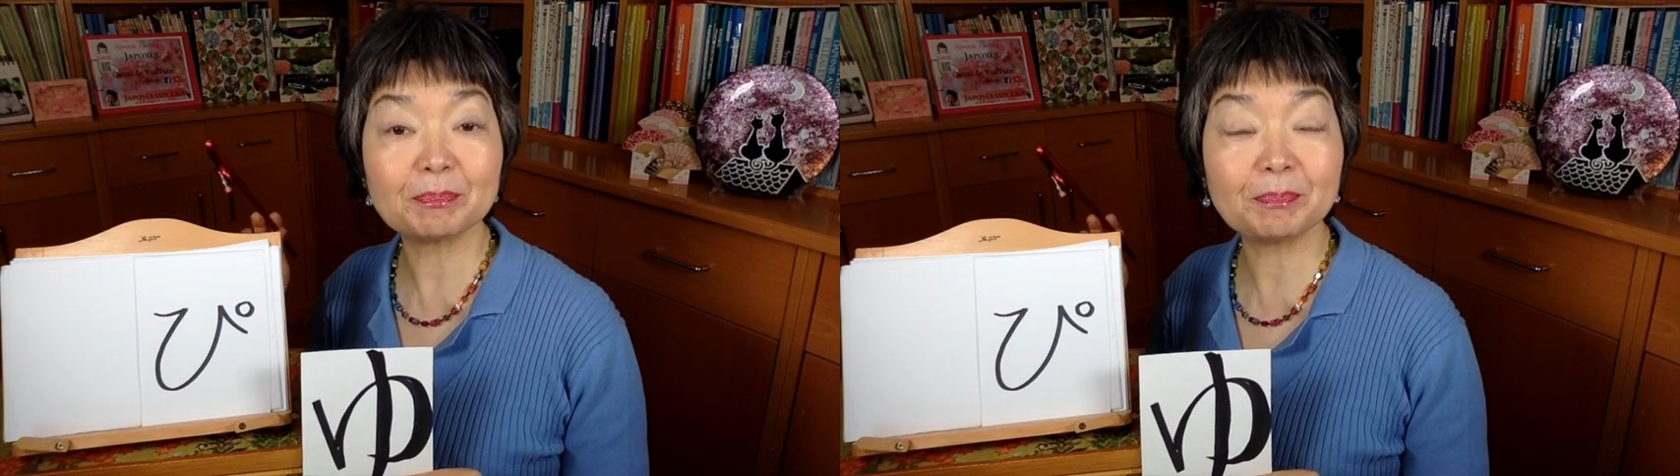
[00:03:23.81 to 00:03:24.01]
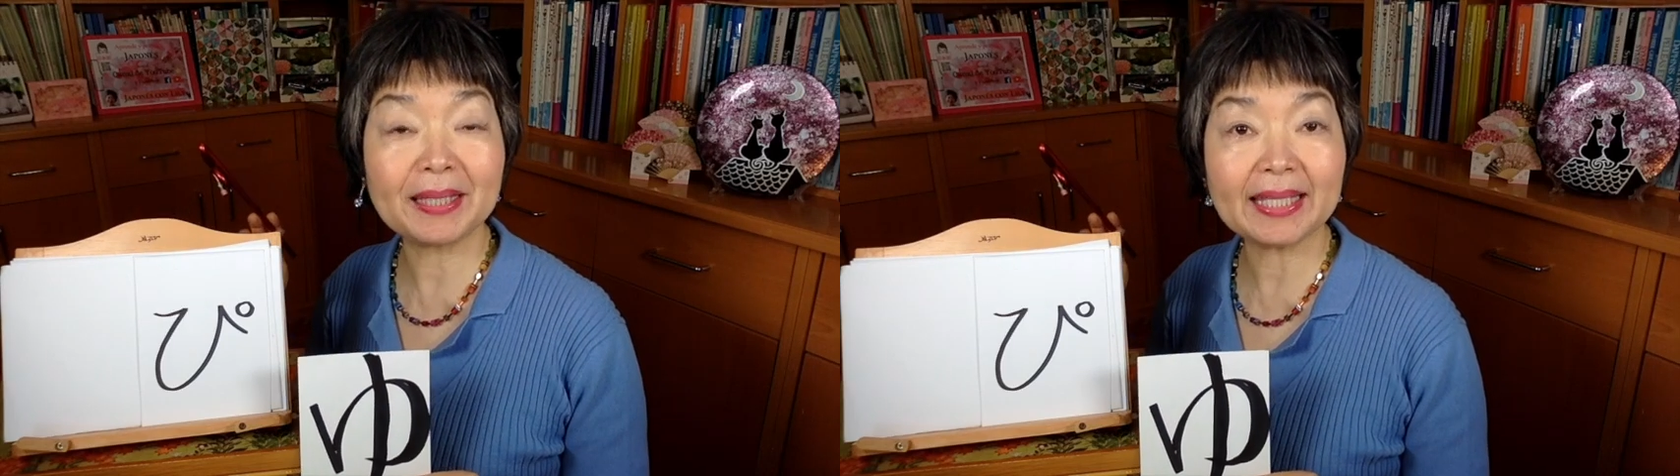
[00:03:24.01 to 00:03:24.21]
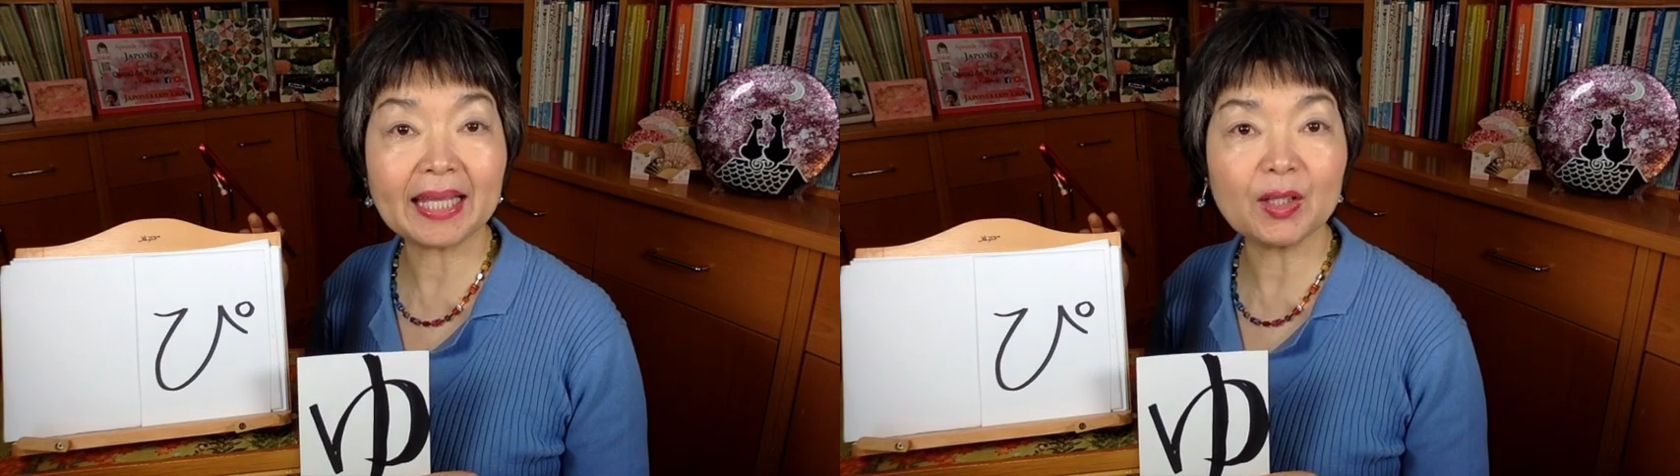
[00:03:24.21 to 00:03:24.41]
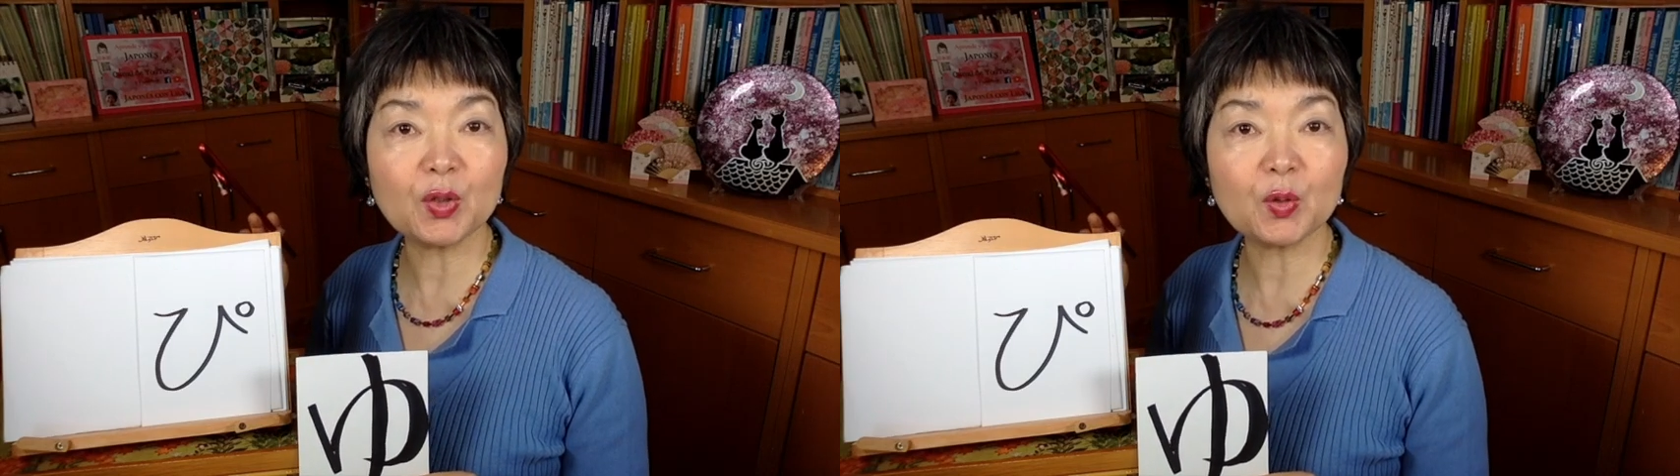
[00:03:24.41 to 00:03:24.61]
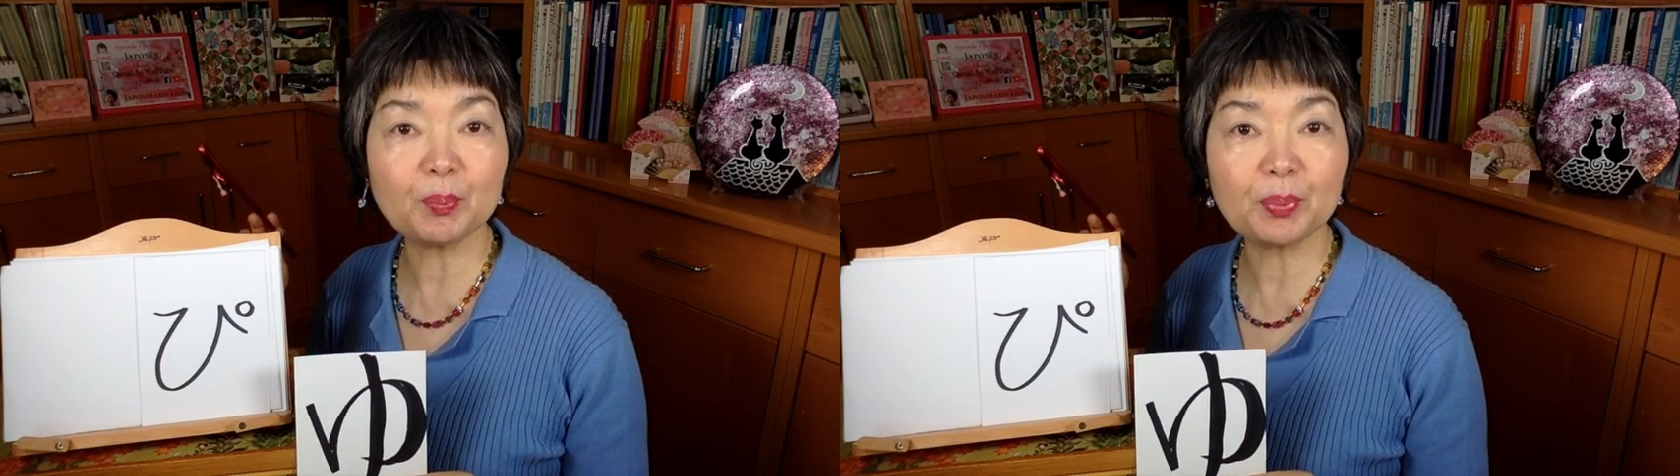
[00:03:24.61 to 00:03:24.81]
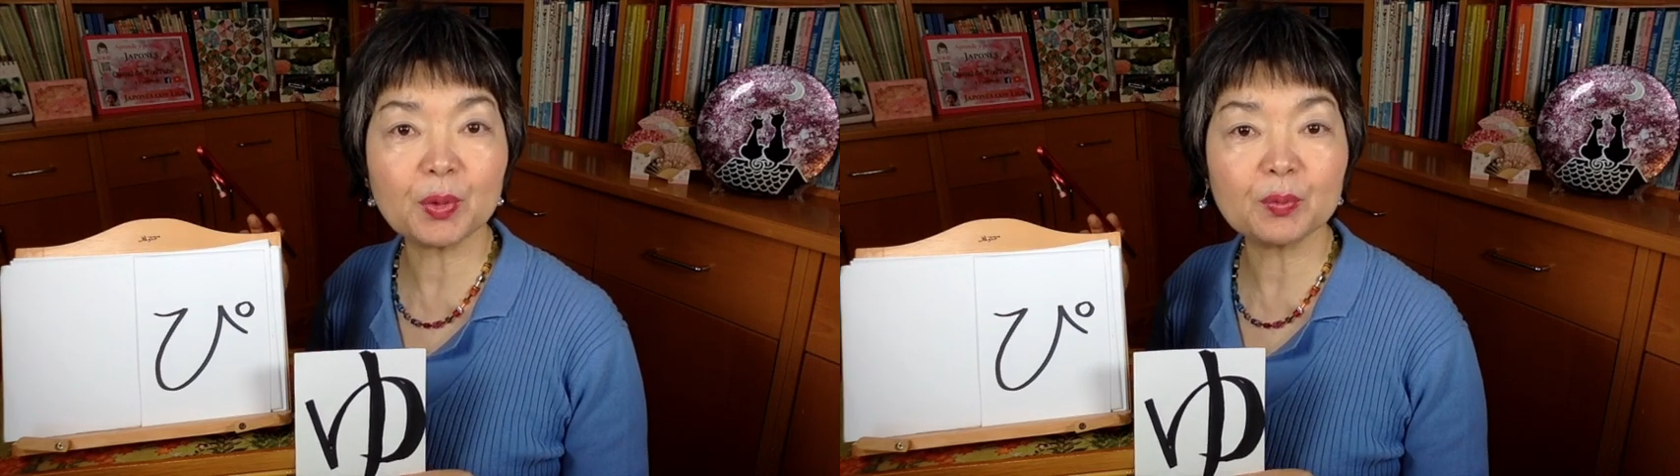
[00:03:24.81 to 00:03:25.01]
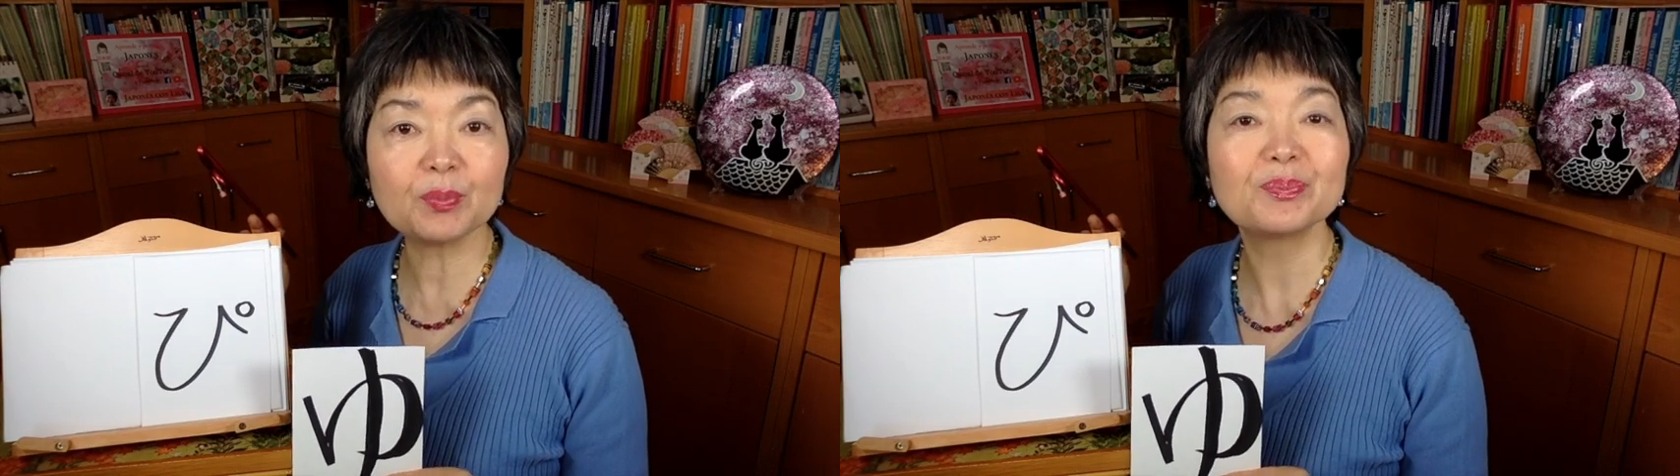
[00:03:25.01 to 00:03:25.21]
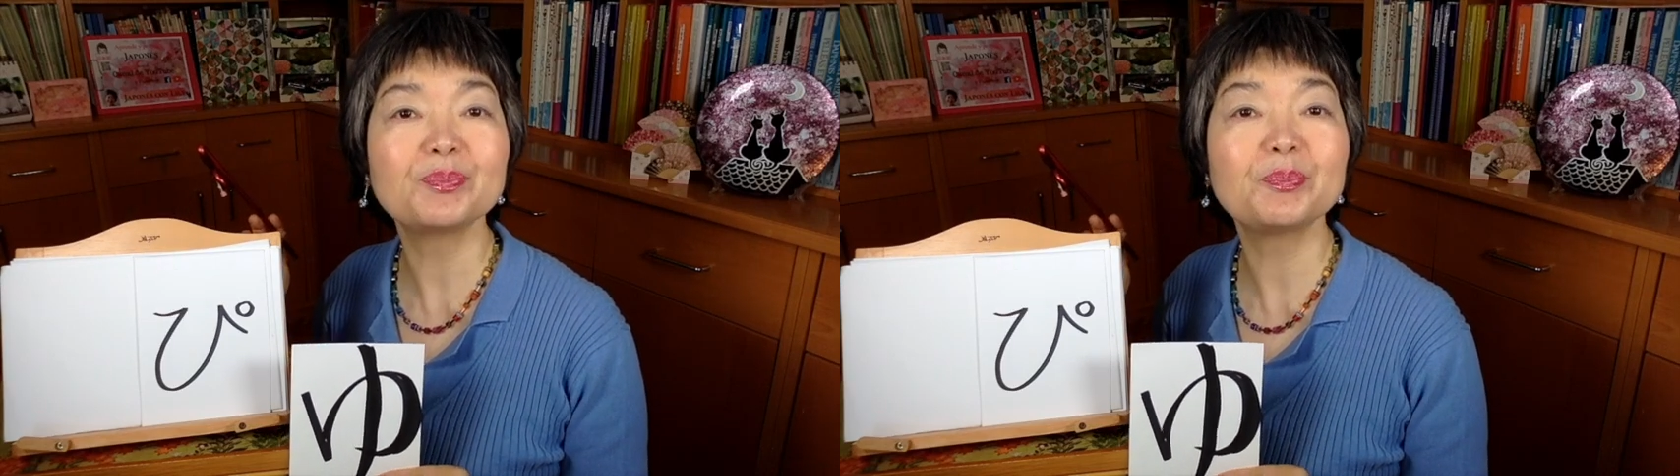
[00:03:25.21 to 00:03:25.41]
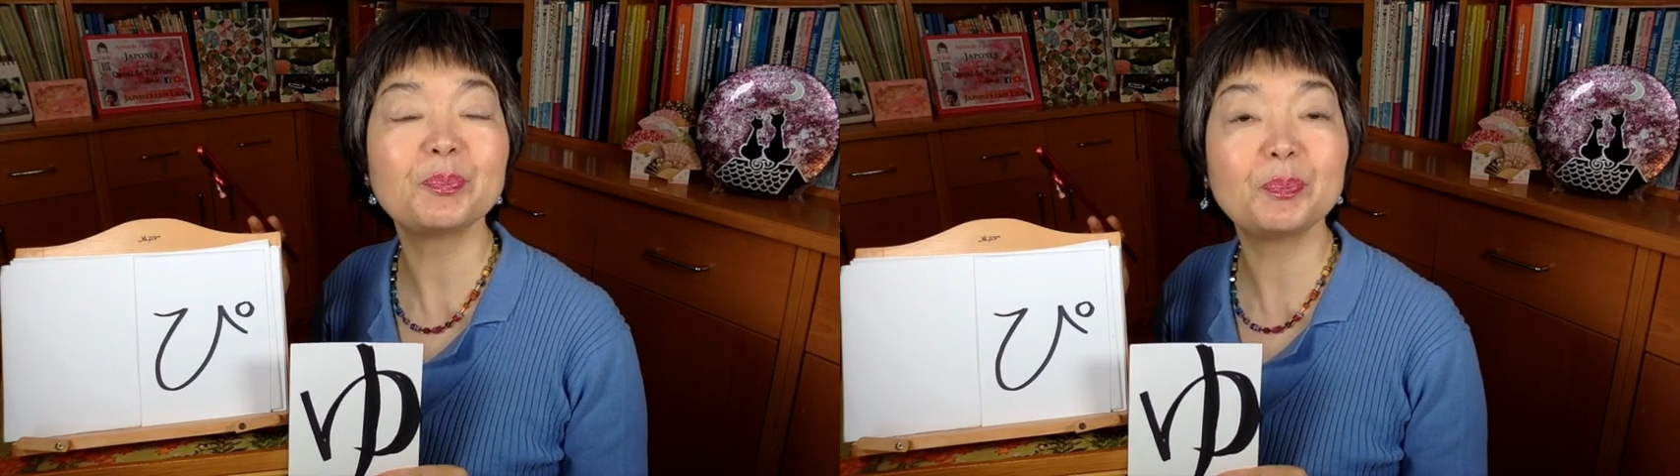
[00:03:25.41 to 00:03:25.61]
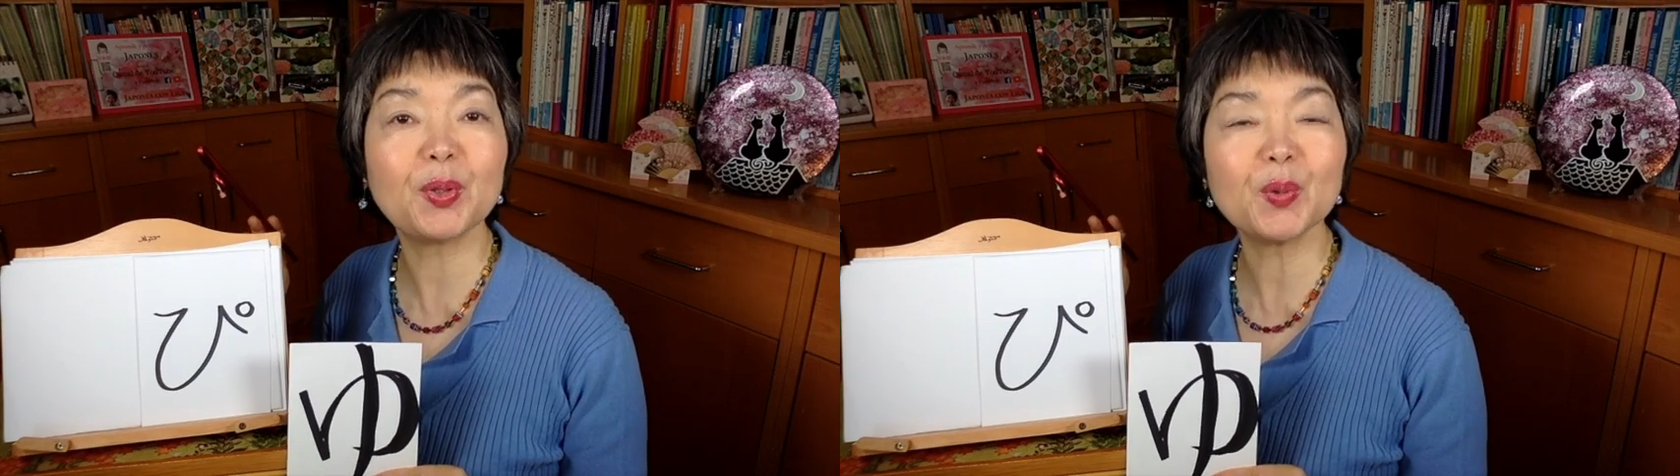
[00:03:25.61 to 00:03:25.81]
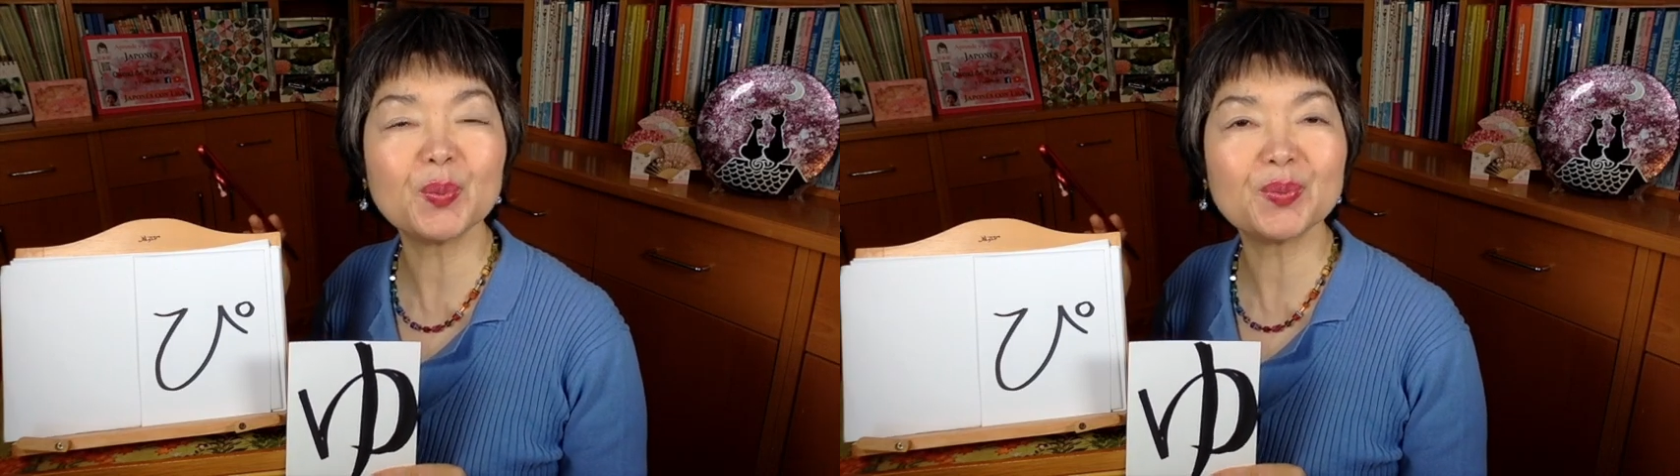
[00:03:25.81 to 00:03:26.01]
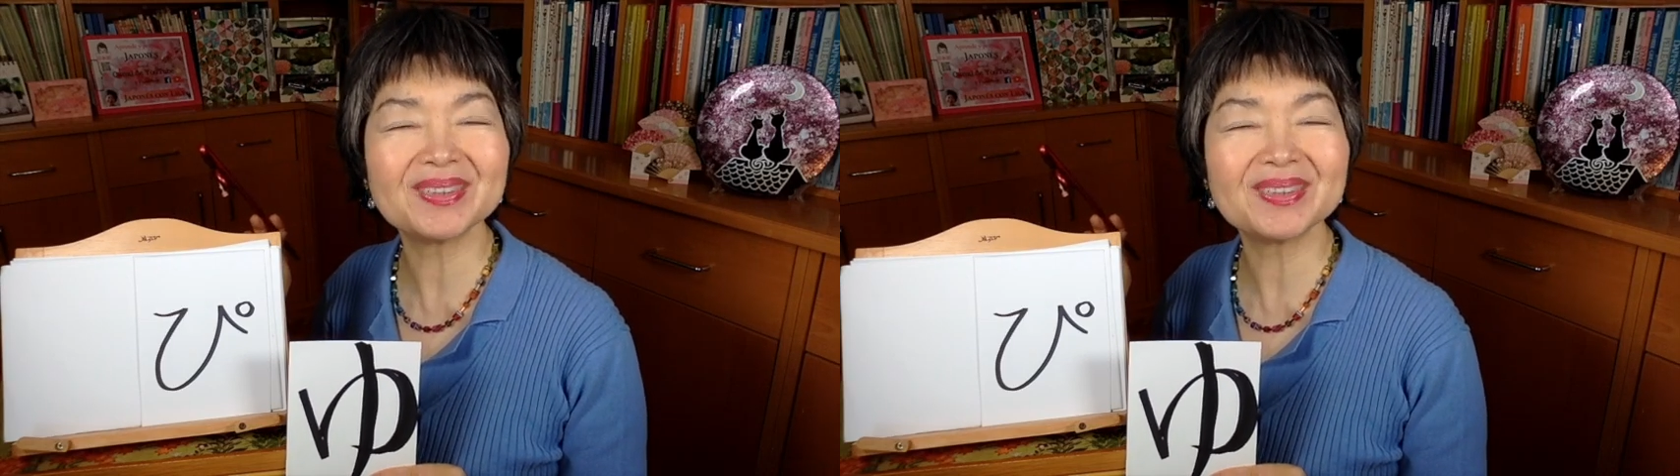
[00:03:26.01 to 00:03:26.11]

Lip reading: p and you, piu, piu,